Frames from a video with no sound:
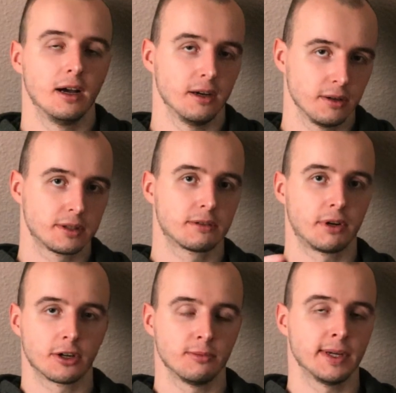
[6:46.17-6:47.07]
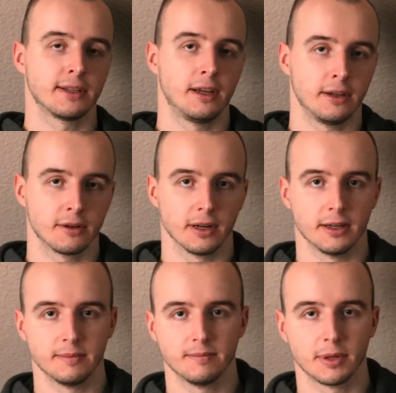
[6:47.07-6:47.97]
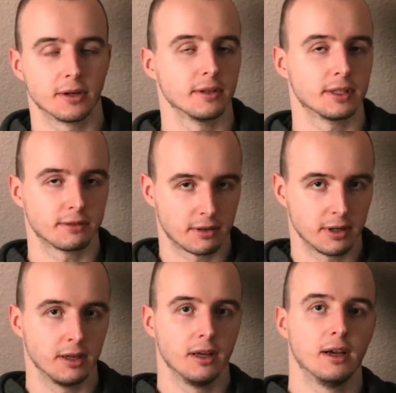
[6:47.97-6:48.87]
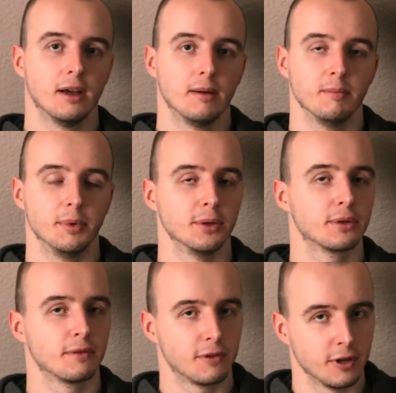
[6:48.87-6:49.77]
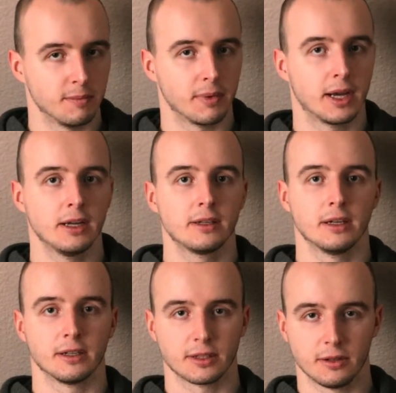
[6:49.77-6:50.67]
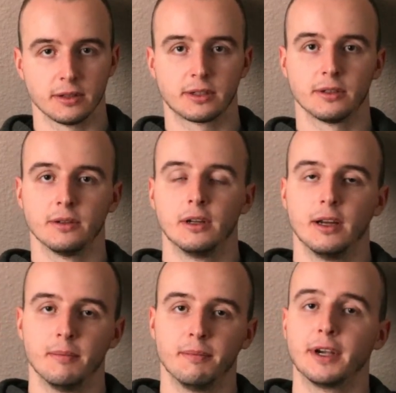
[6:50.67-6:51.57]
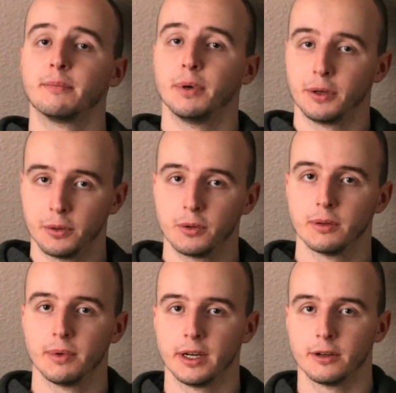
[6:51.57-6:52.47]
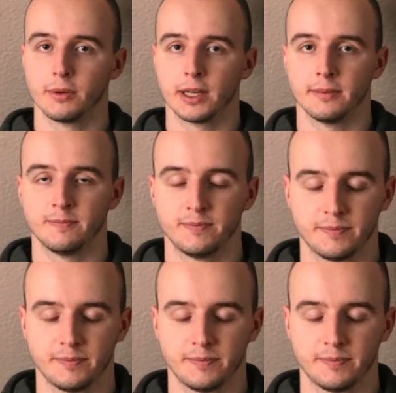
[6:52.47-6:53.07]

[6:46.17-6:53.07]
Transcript: I also recommend Angular because it's very beautifully made and it's also made by Google by the way.